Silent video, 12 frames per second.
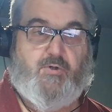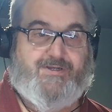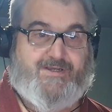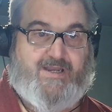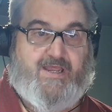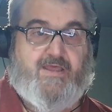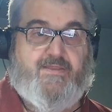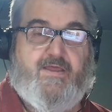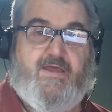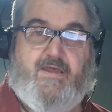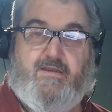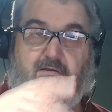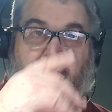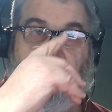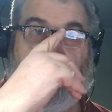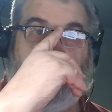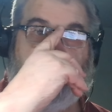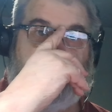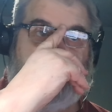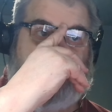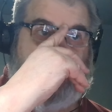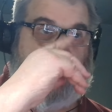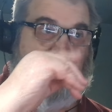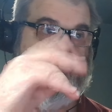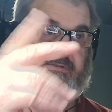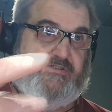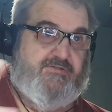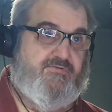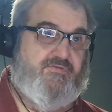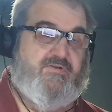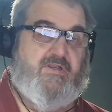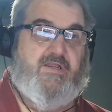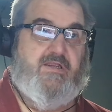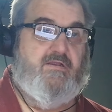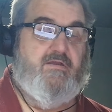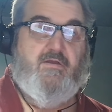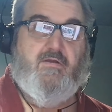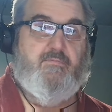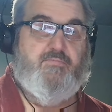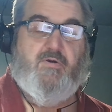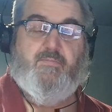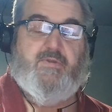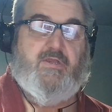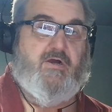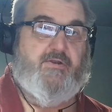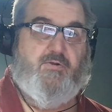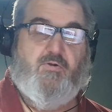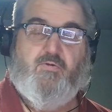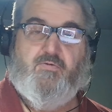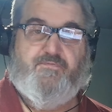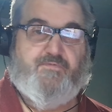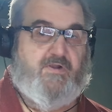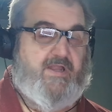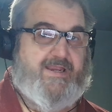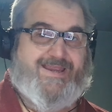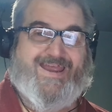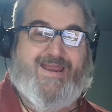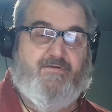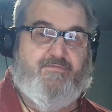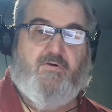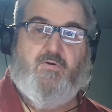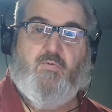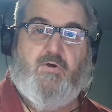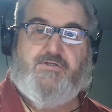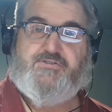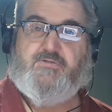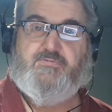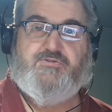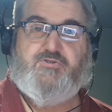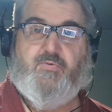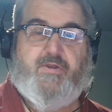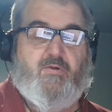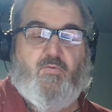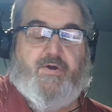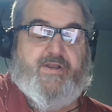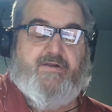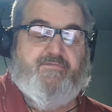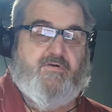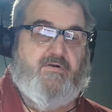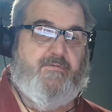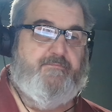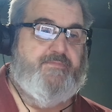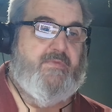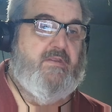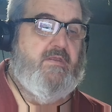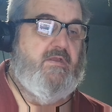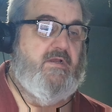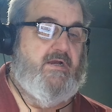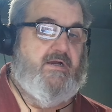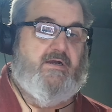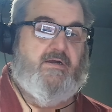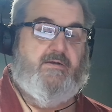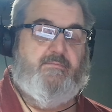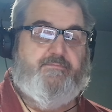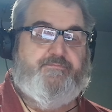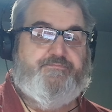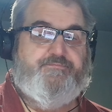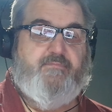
or deny that. She said that was interesting, put me on hold for like ever while she was doing whatever. Um,